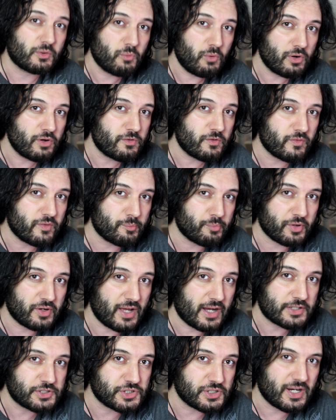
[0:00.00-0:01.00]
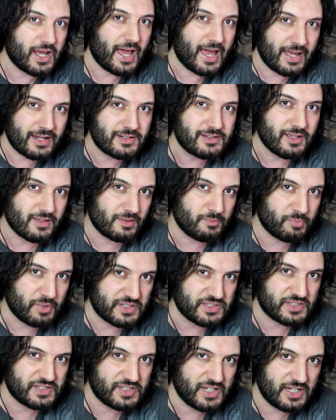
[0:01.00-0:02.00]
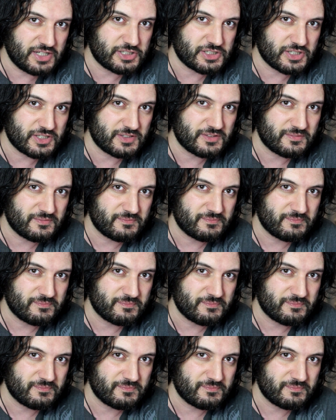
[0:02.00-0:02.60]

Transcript: the quality of the production and the presentation.